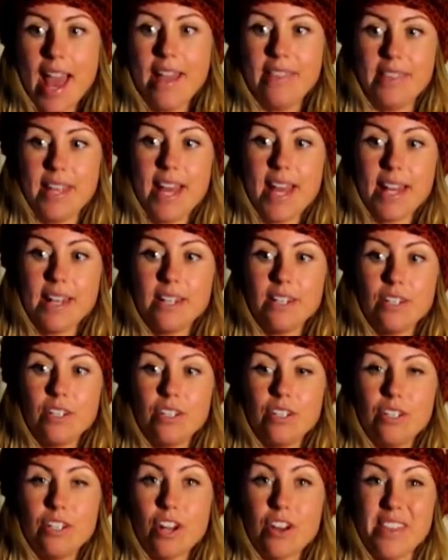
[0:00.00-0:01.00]
And then,
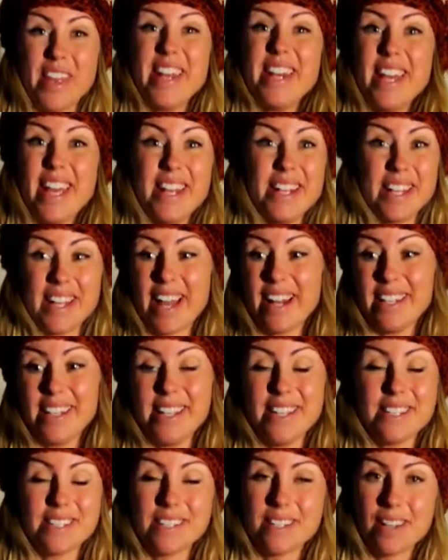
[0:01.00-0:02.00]
they're eating at
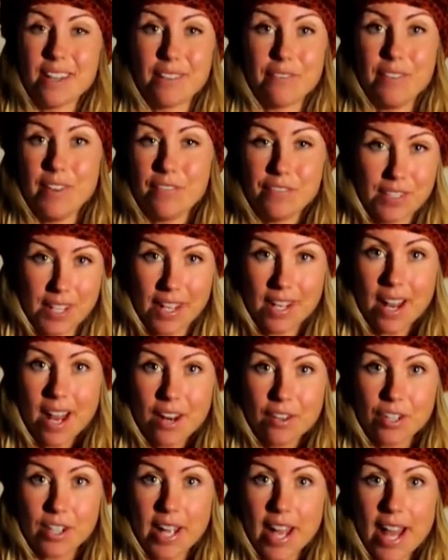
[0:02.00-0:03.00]
least another
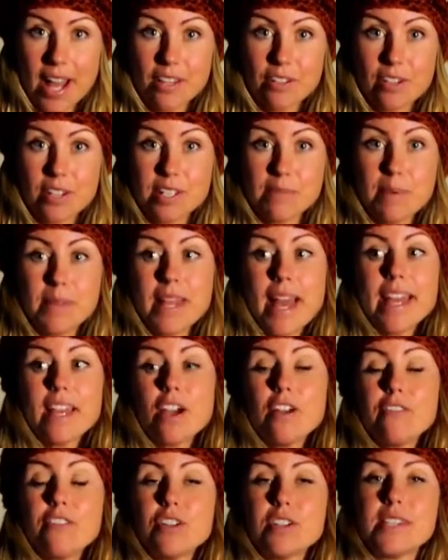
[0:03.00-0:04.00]
1,500 calories, but they
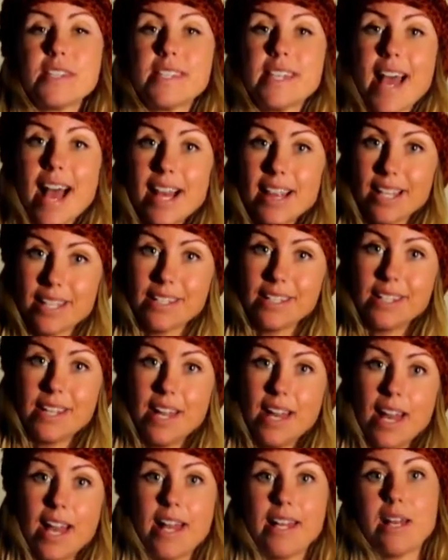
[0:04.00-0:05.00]
go for a
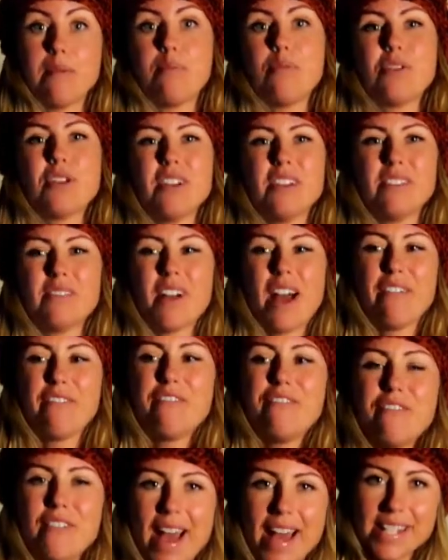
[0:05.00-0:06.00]
salad and they put a
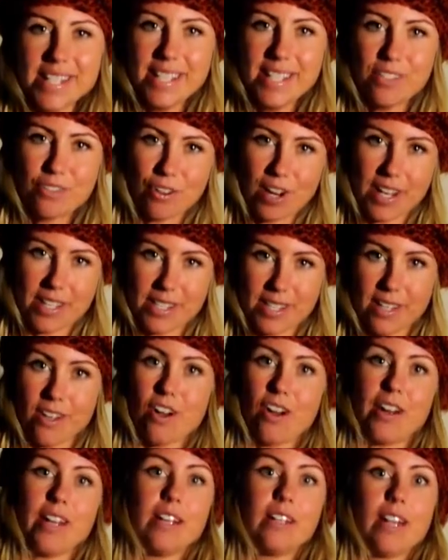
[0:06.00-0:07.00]
fatty dressing
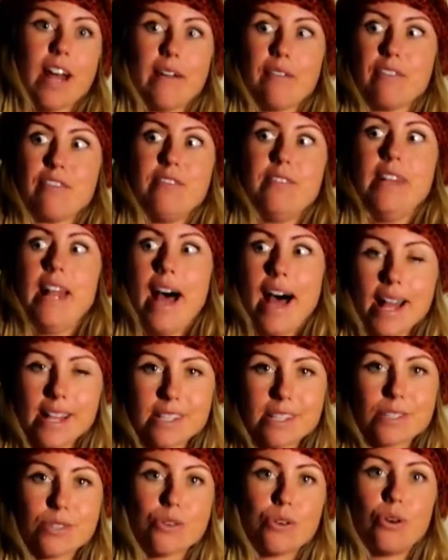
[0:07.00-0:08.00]
on it, like with
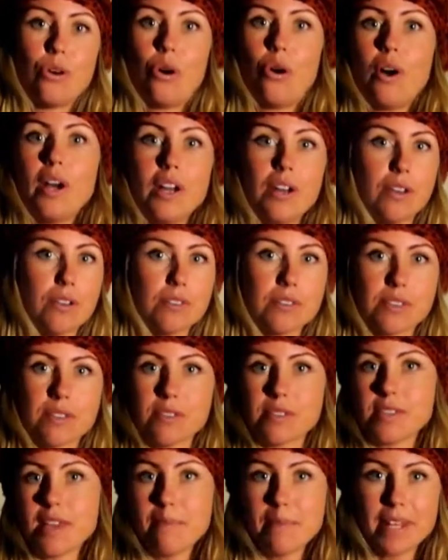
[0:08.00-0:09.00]
nuts or oils
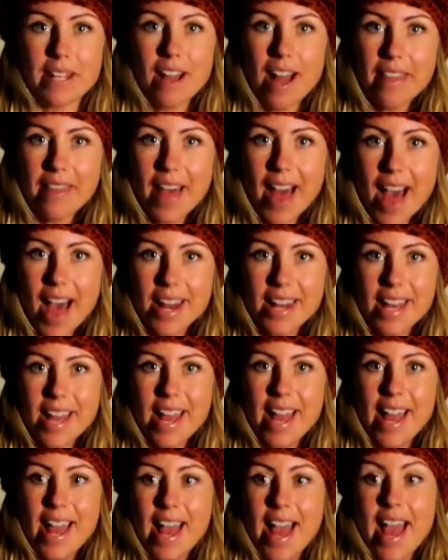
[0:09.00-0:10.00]
or something like that.
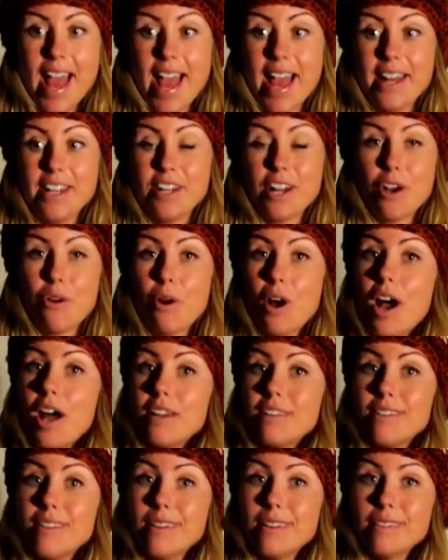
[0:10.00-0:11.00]
And you know
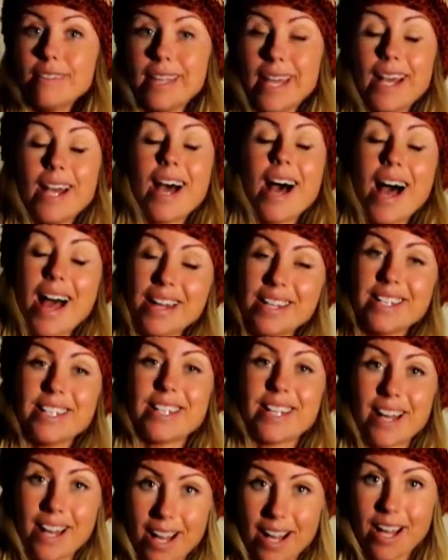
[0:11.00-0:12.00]
what? They're
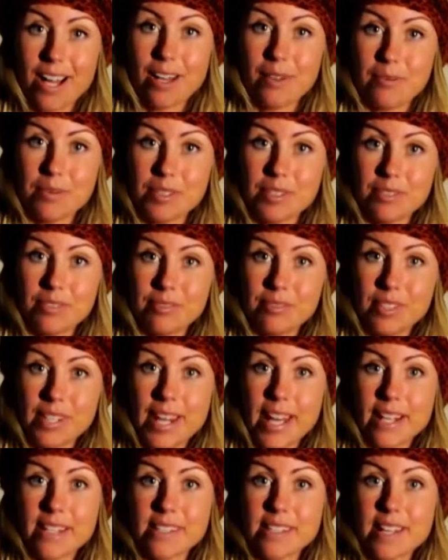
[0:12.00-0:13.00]
undercarbed.
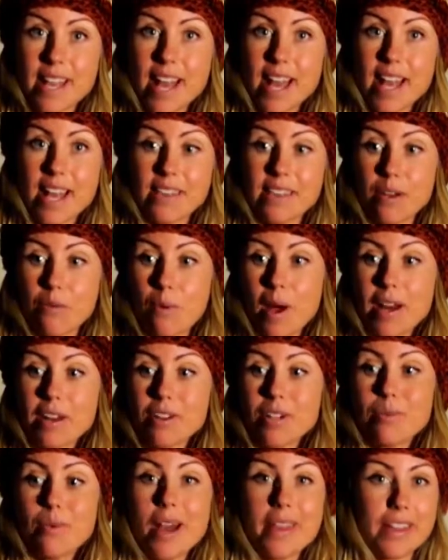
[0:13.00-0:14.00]
The next day, they're
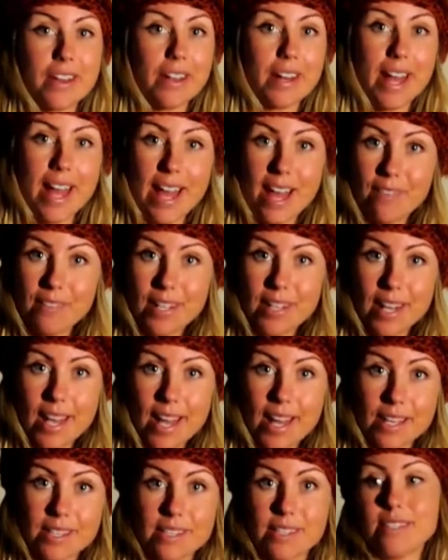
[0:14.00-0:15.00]
wondering why they got heavy
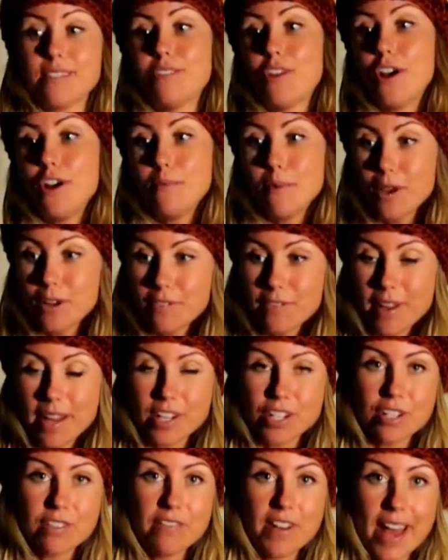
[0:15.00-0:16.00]
legs, no
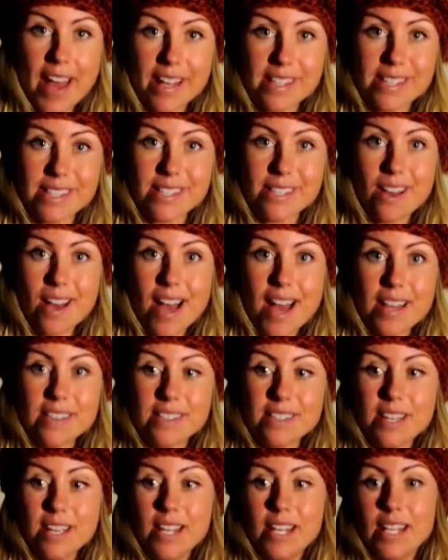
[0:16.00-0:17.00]
motivation for
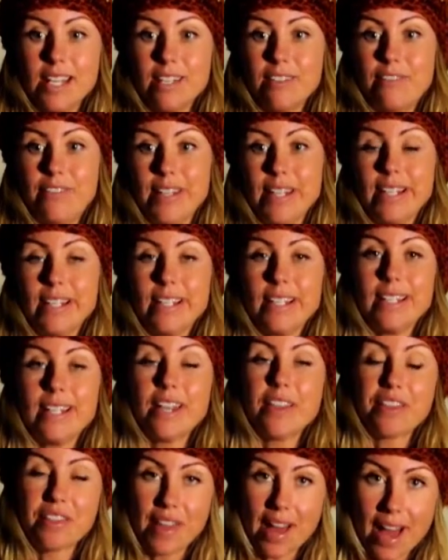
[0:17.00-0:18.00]
exercise, feeling
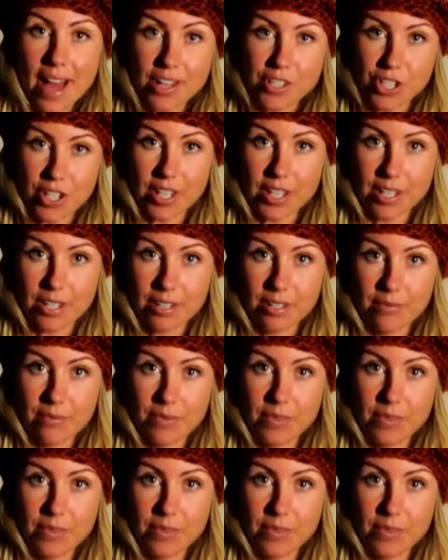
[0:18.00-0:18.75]
lethargic.